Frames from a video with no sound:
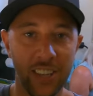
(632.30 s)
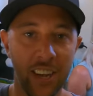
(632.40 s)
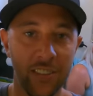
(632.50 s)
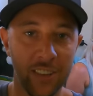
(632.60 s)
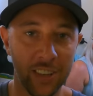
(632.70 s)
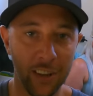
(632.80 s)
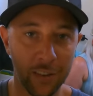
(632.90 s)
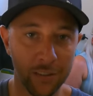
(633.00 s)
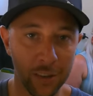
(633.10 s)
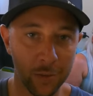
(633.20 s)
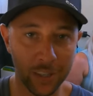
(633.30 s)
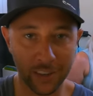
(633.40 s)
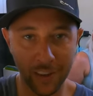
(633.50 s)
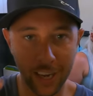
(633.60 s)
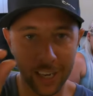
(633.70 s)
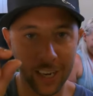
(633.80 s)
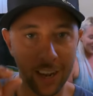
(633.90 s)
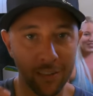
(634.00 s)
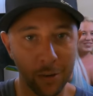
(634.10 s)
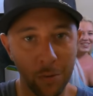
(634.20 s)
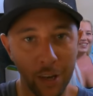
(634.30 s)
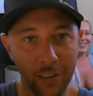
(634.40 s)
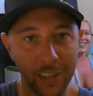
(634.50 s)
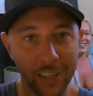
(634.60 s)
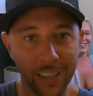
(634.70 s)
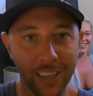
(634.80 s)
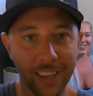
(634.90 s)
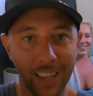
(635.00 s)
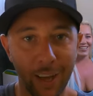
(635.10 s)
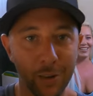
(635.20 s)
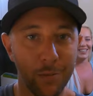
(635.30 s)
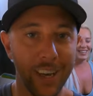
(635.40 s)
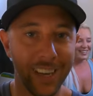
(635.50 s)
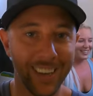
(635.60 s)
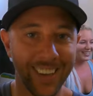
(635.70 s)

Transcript: stuffed it. So there's a little bit of hanging down look perfect. that was me.